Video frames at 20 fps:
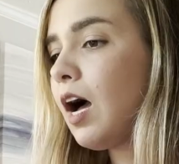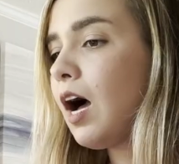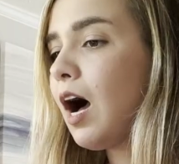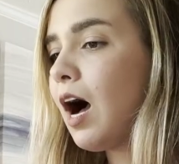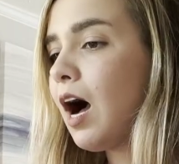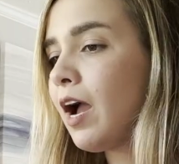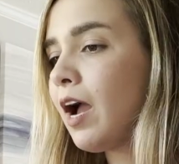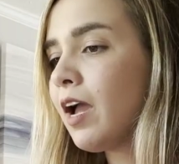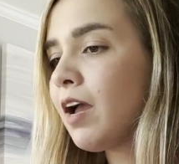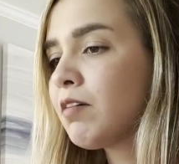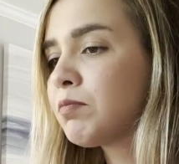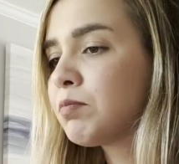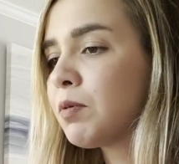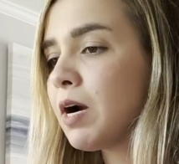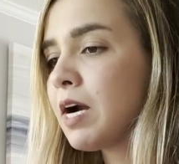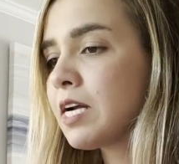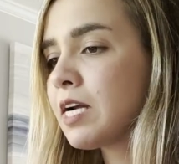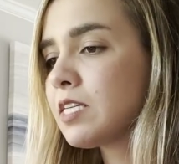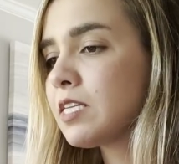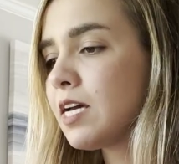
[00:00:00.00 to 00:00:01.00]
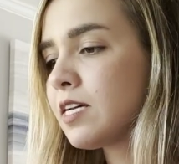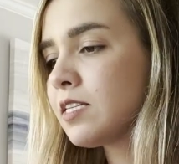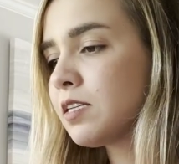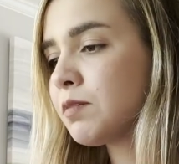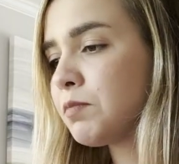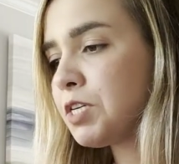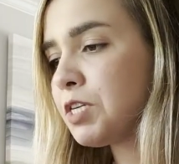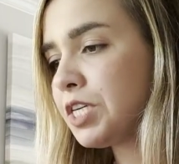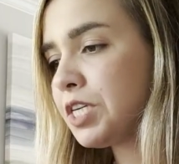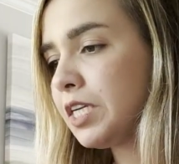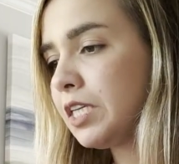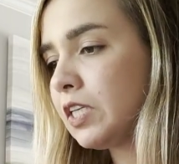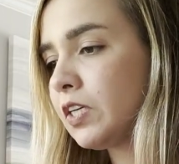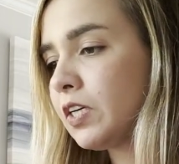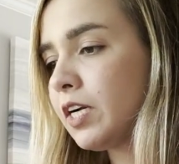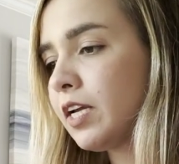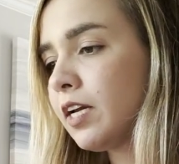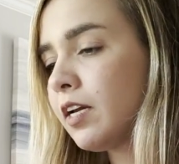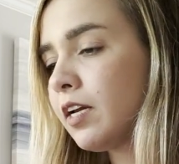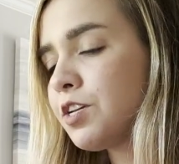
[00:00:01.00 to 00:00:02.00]
I have worked as a machine
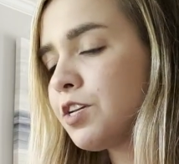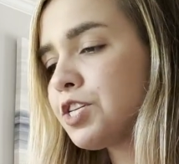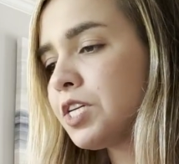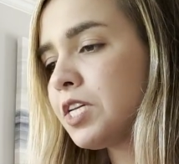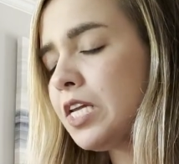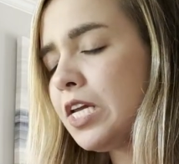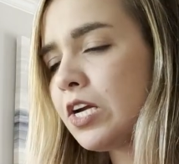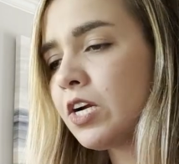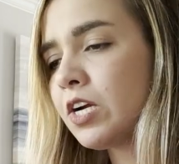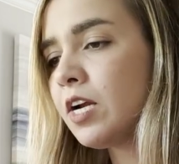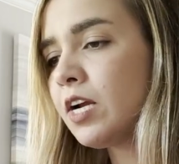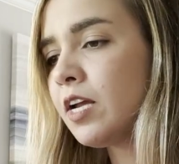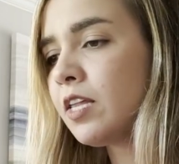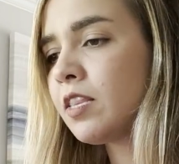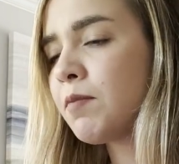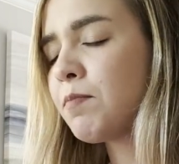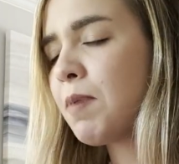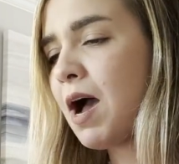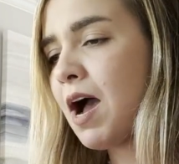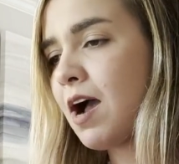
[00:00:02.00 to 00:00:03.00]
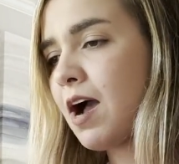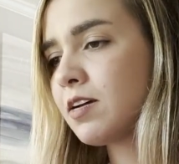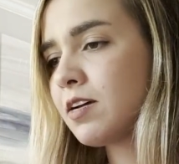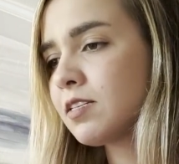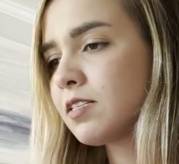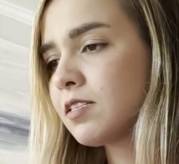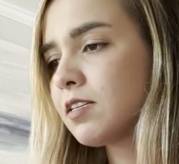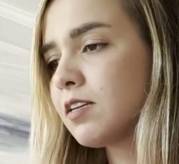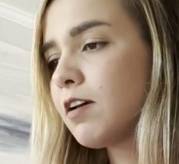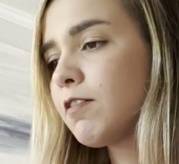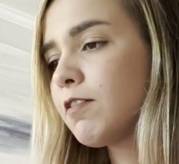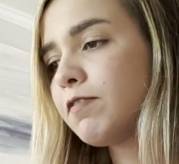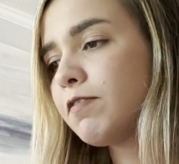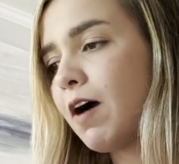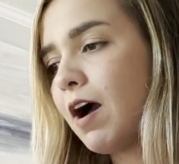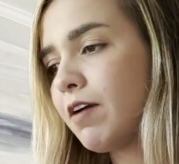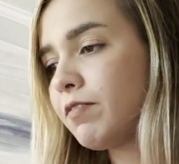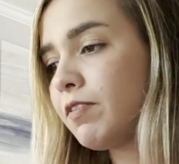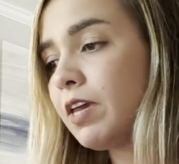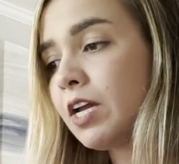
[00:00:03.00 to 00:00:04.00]
learning engineer in the past
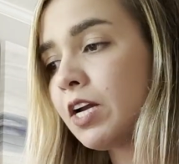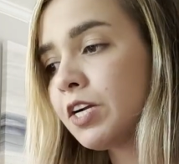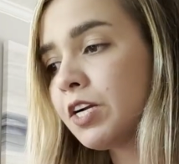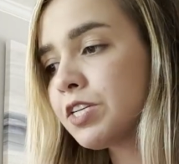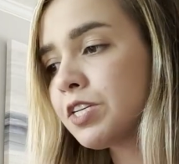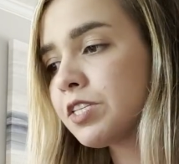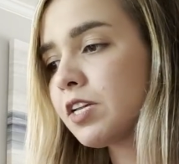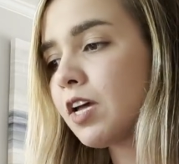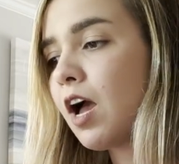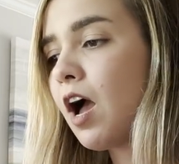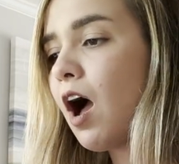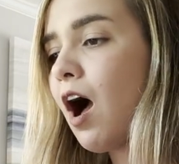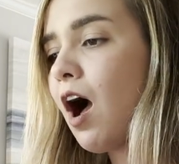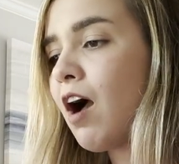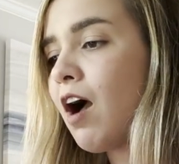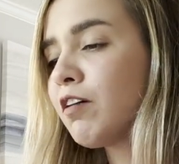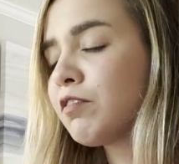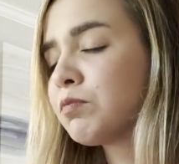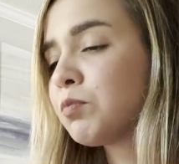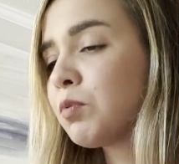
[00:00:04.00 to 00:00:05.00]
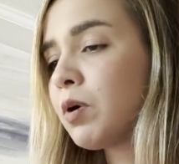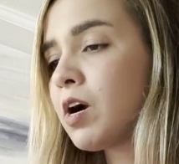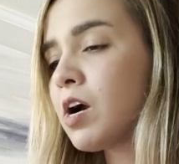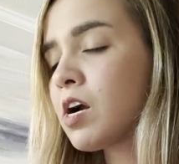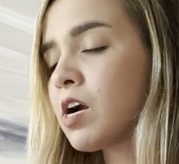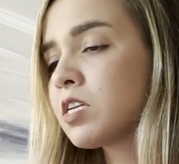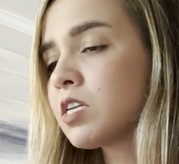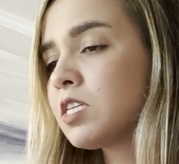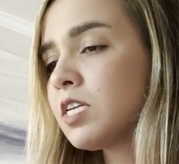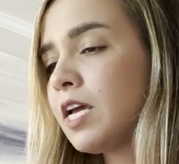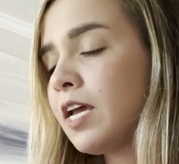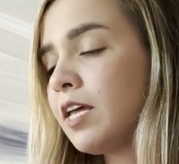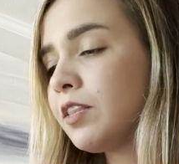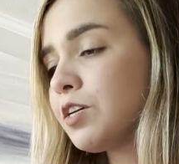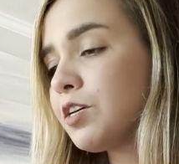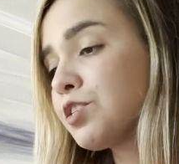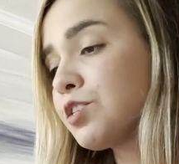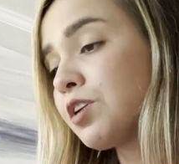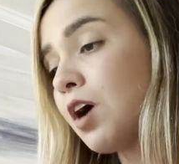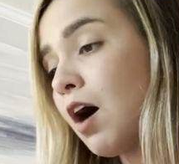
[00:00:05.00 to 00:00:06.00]
5 years. I've worked in the
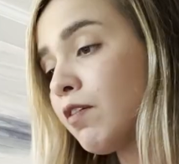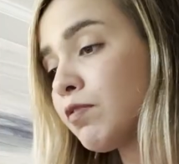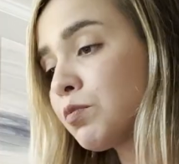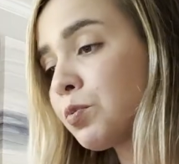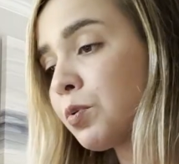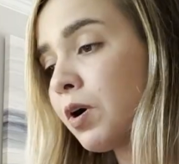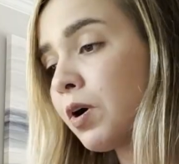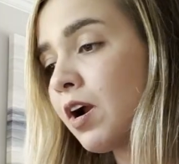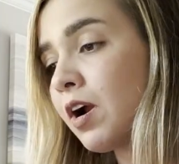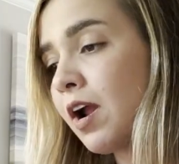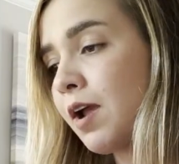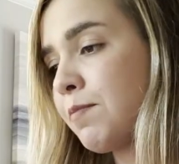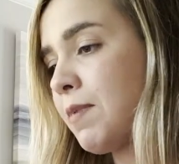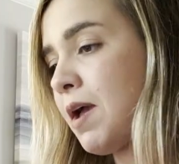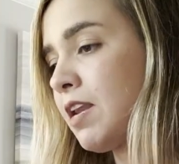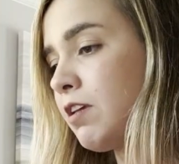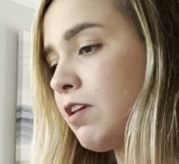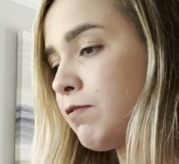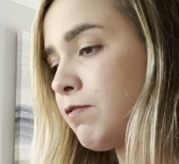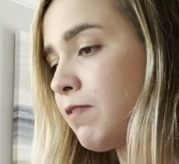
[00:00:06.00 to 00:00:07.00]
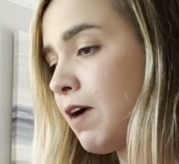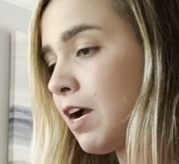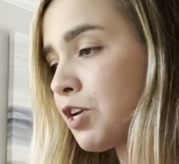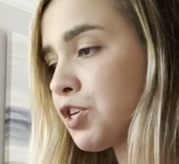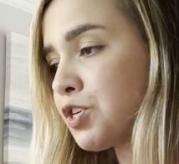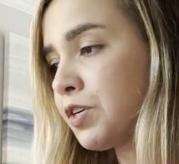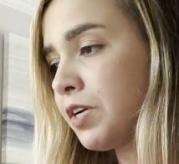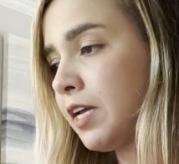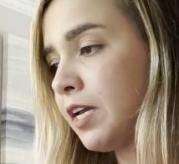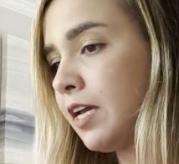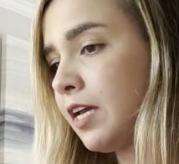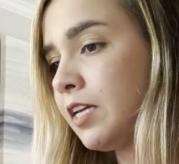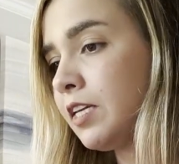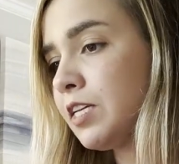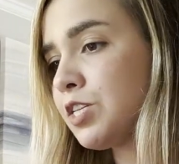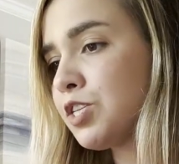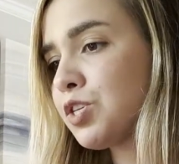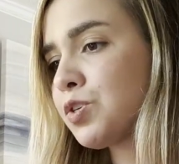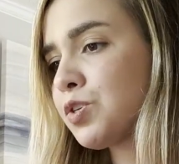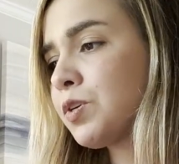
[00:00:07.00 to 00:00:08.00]
software and manufacturing
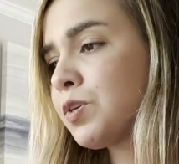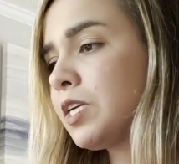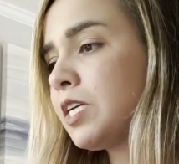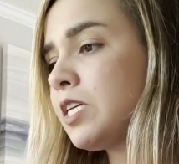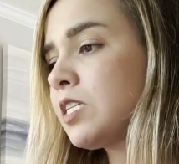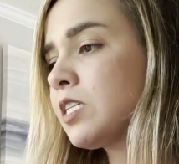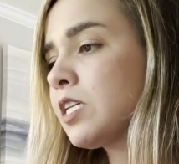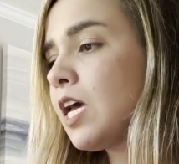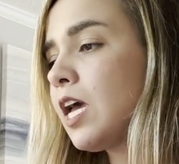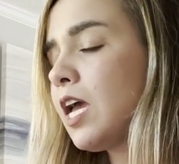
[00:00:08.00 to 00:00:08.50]
industries,